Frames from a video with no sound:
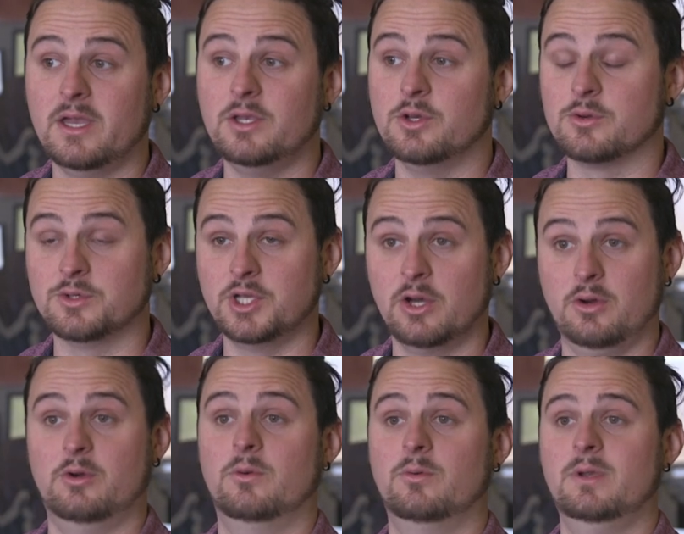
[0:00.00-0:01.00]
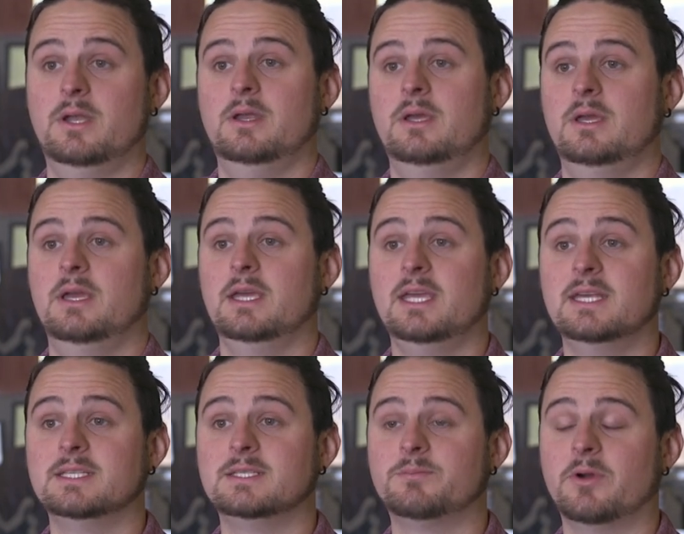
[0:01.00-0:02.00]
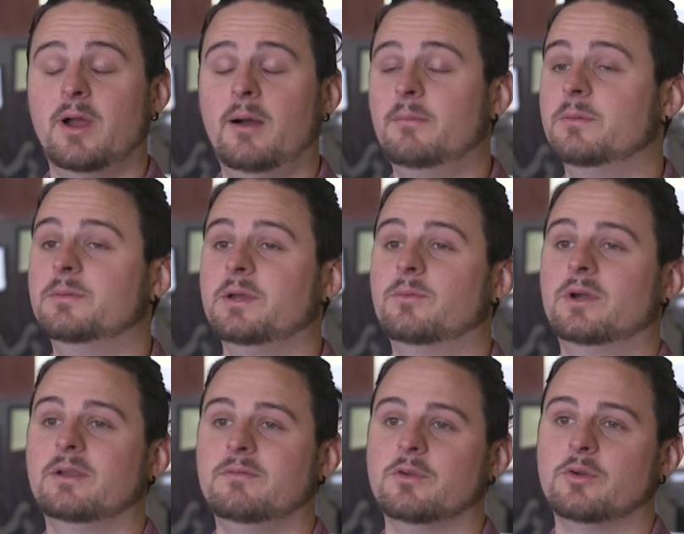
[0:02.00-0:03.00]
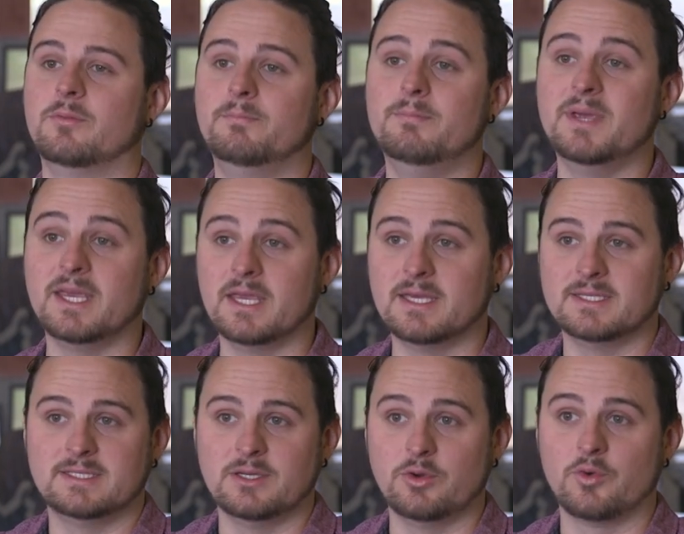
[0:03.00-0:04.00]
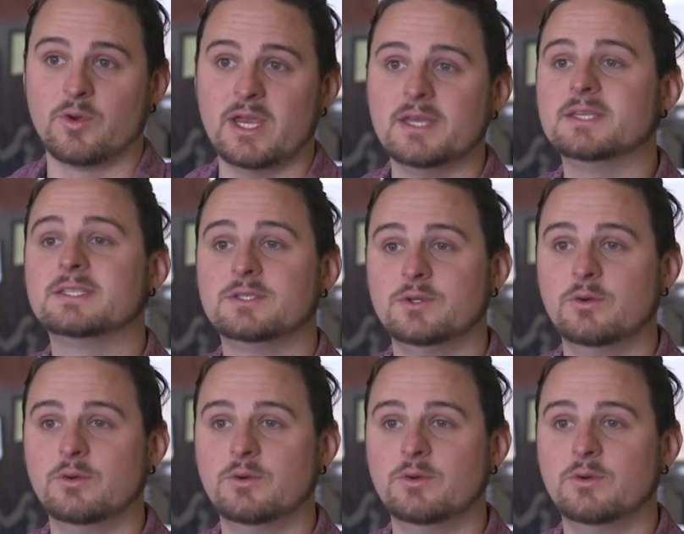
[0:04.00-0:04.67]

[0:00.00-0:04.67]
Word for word: that your tone is probably one of your biggest and greatest